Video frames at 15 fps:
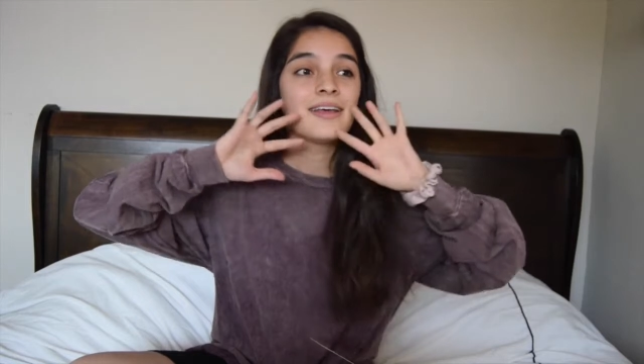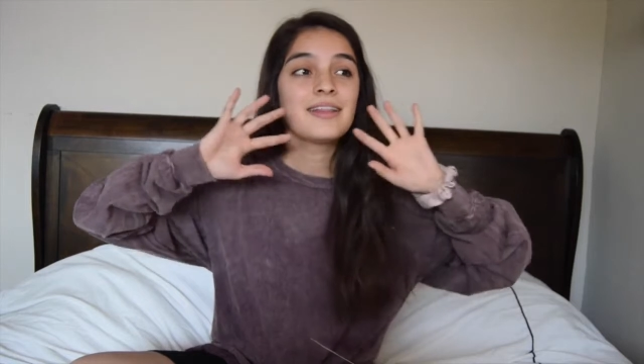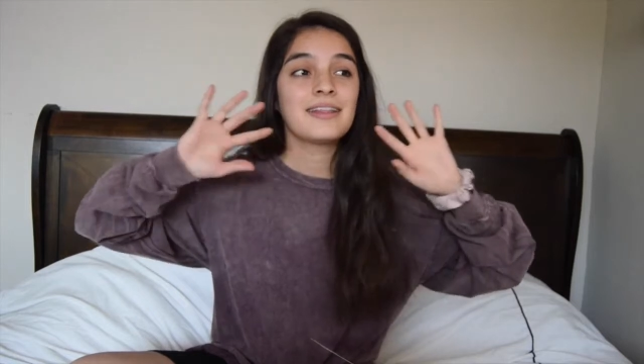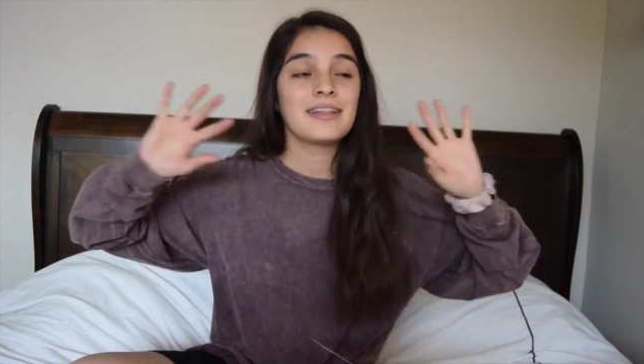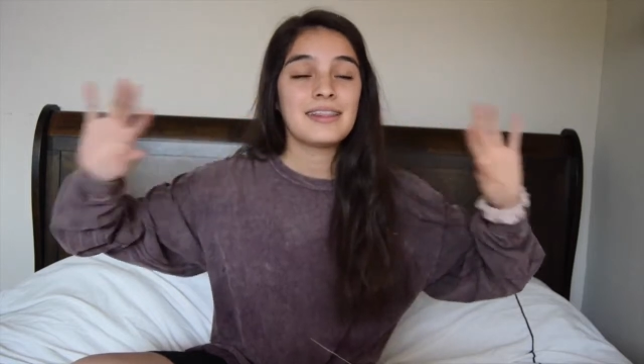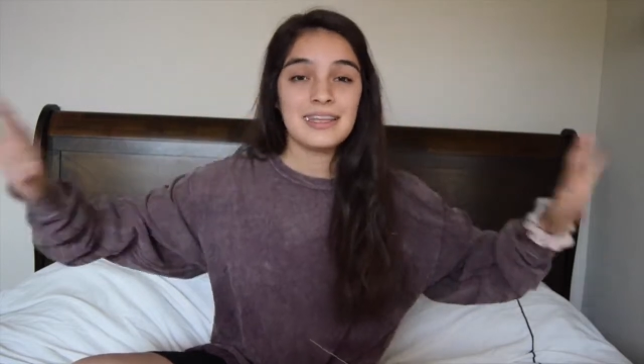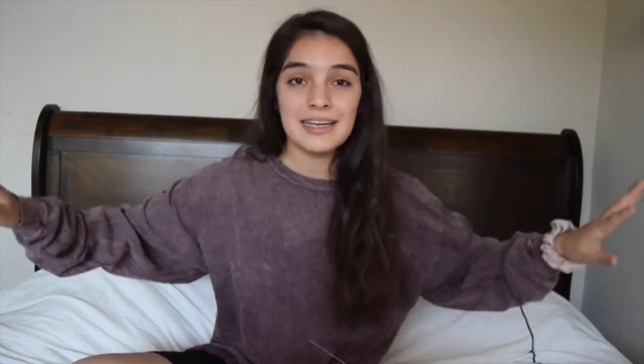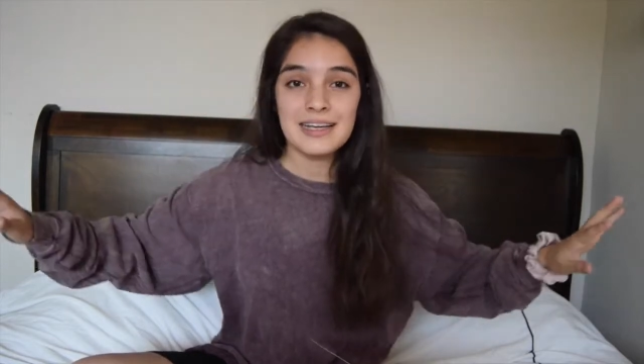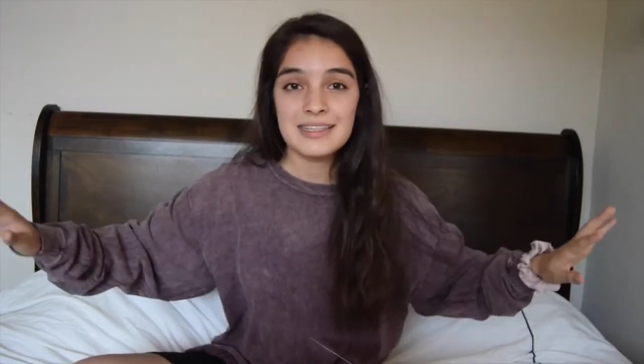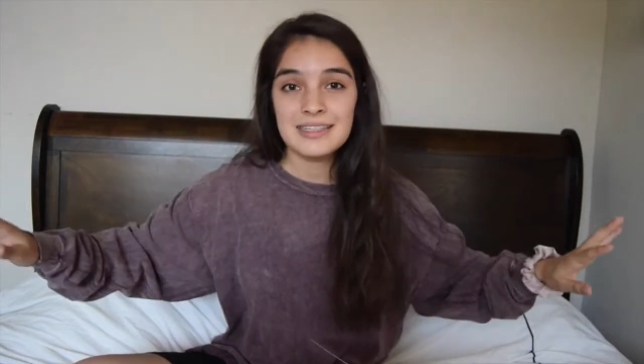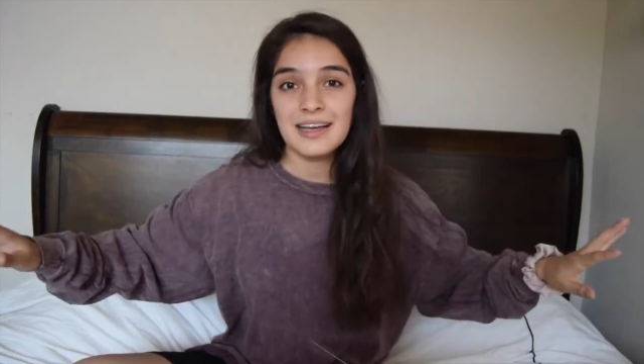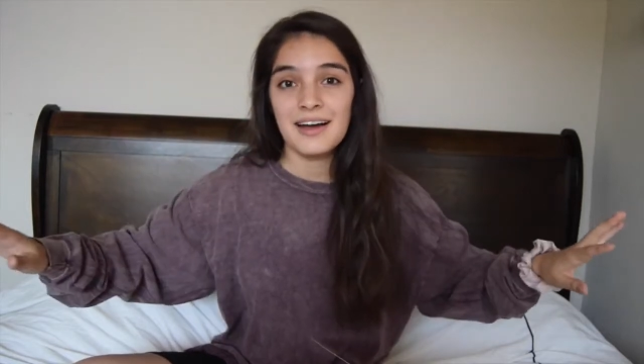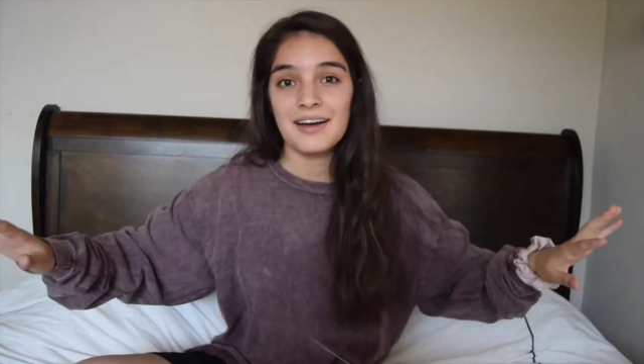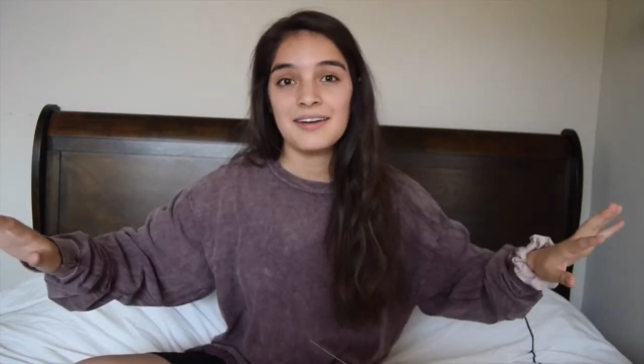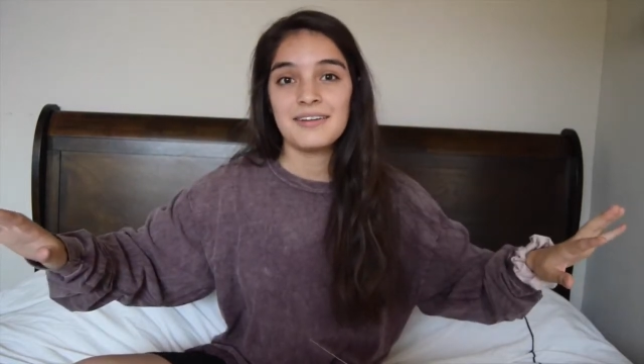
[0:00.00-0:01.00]
the things
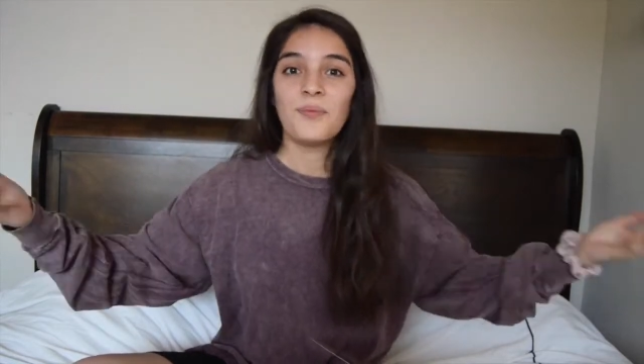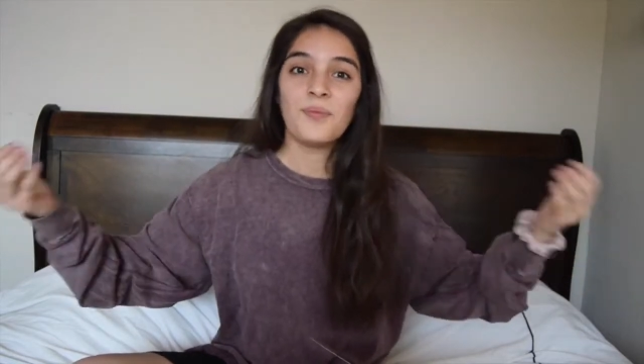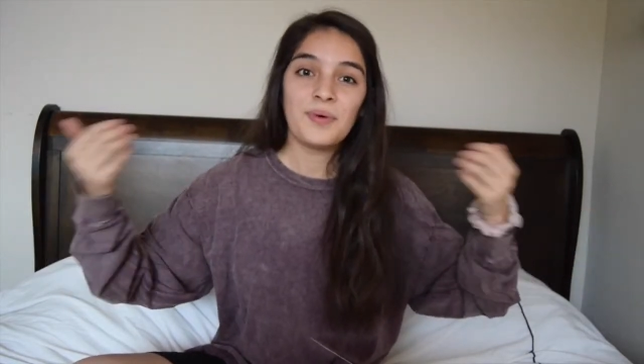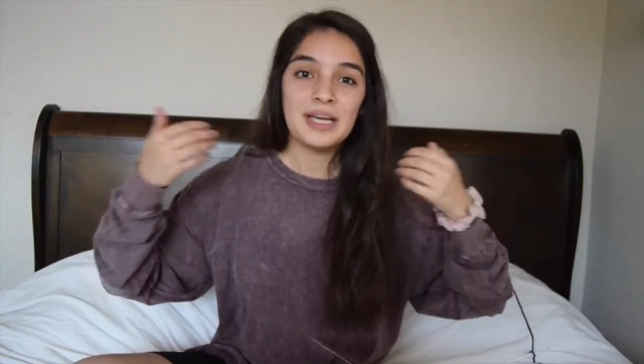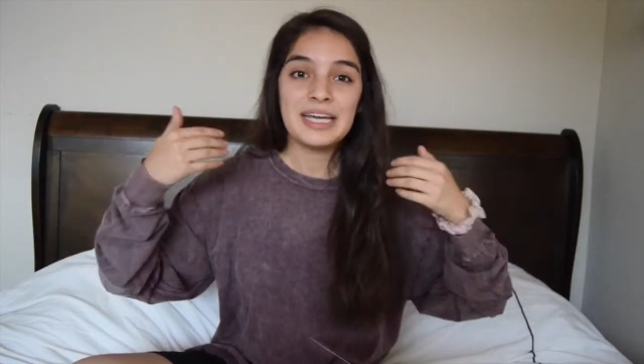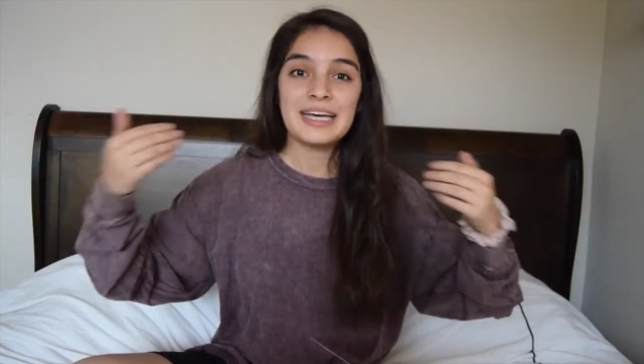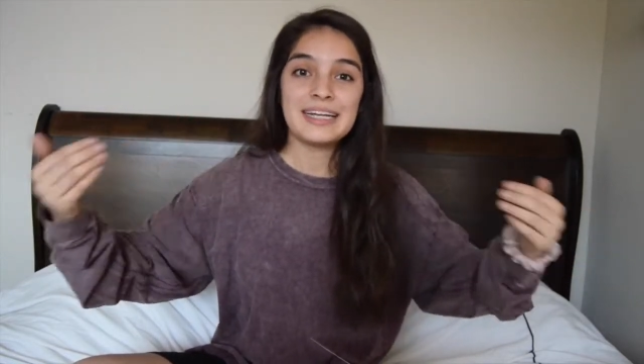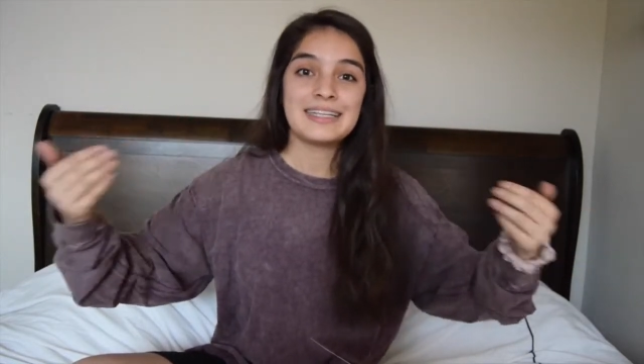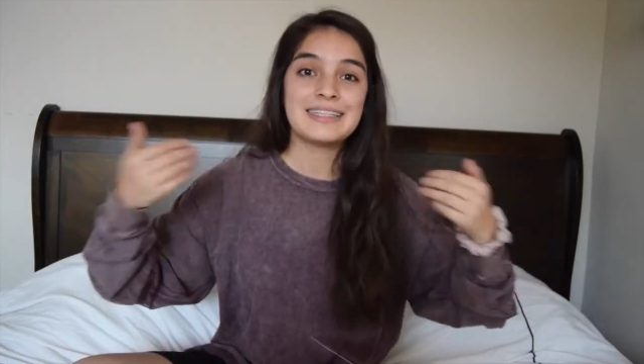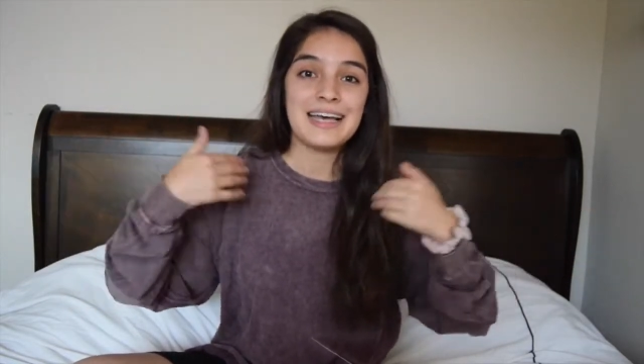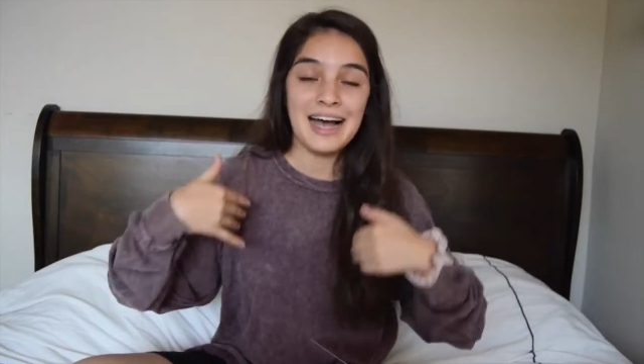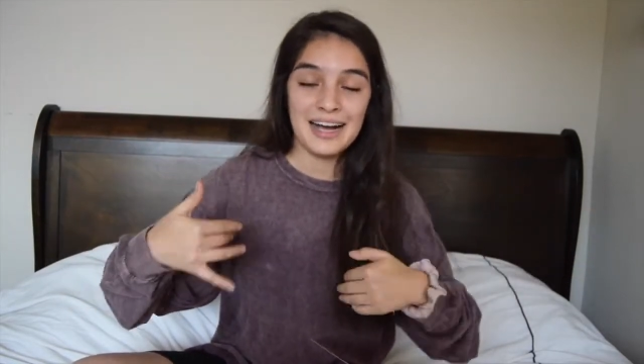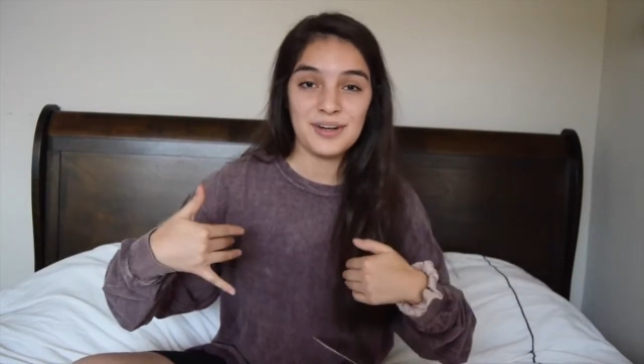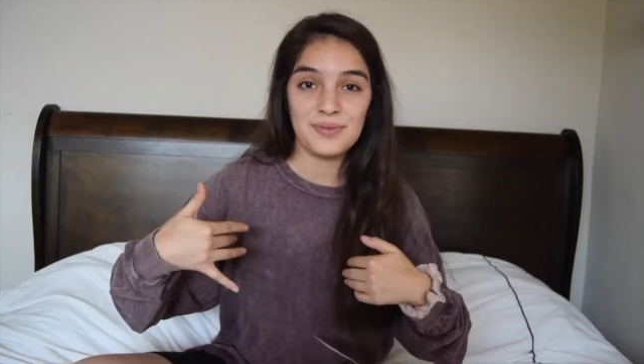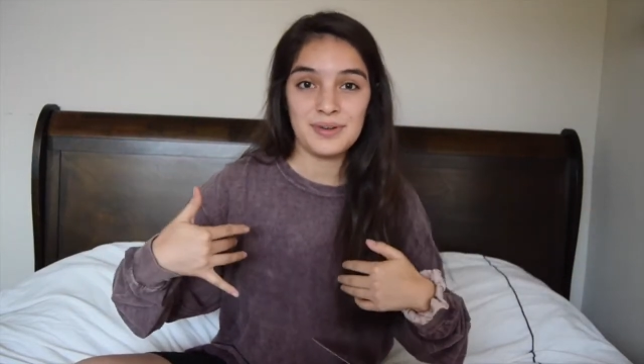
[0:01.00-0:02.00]
that we get
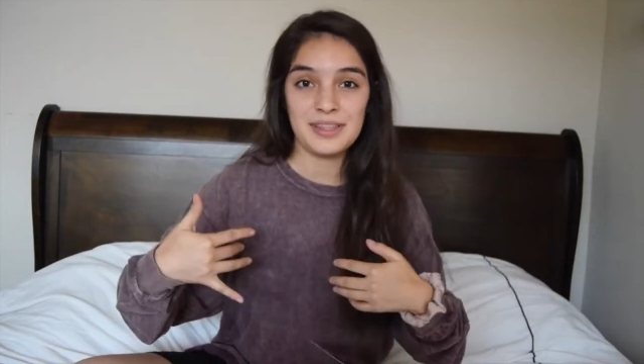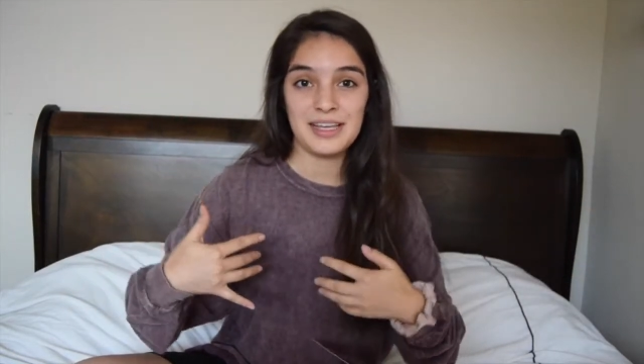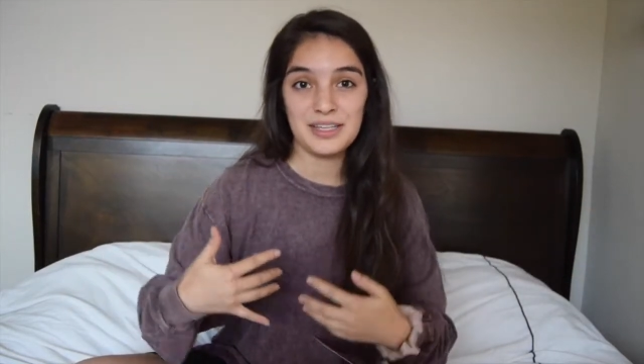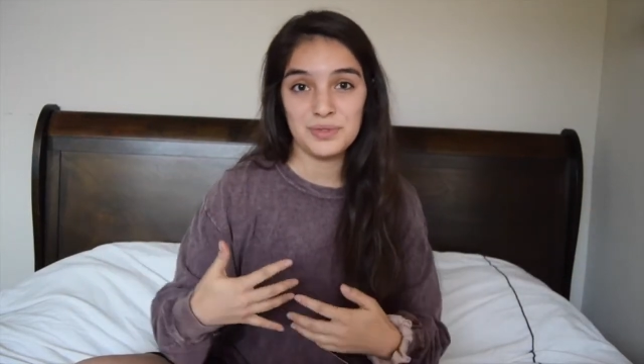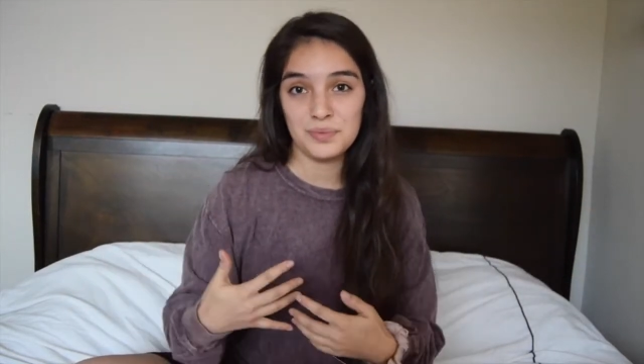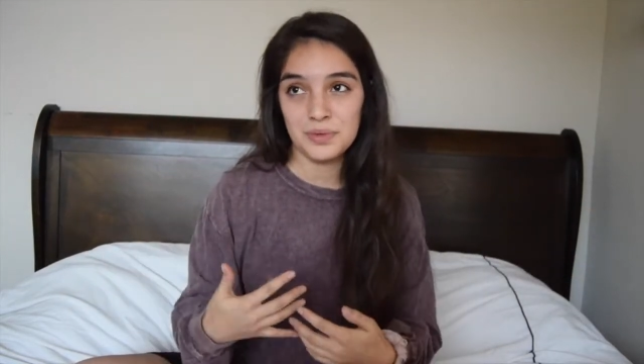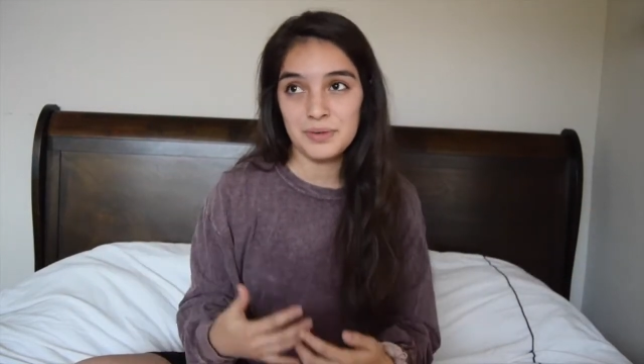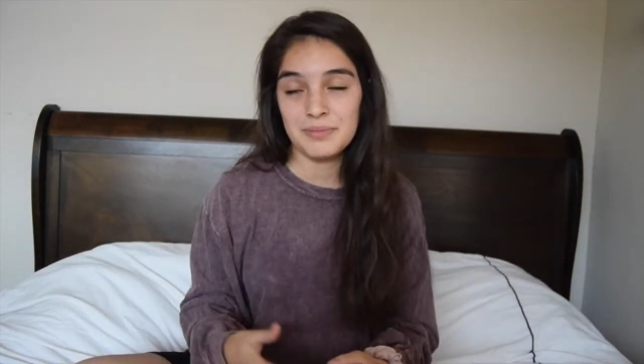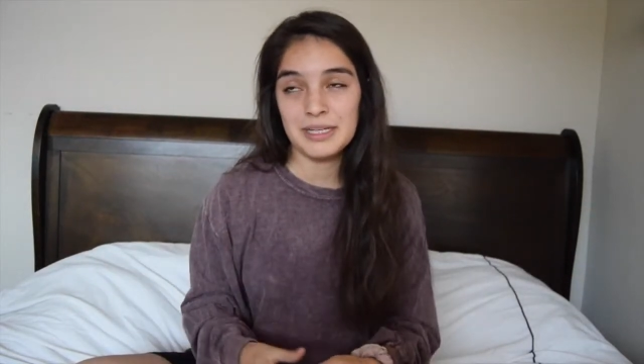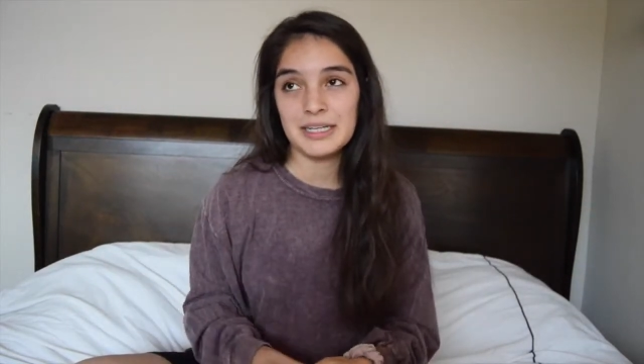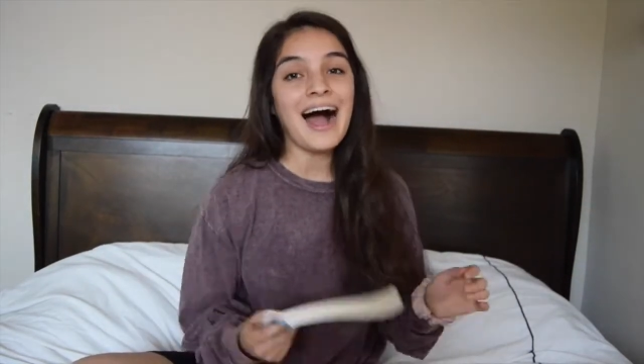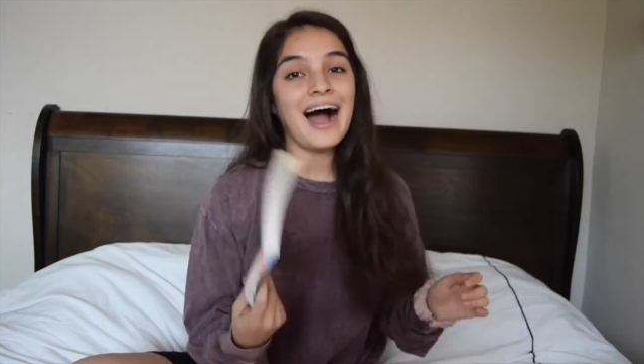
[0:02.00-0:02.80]
attacked with as women.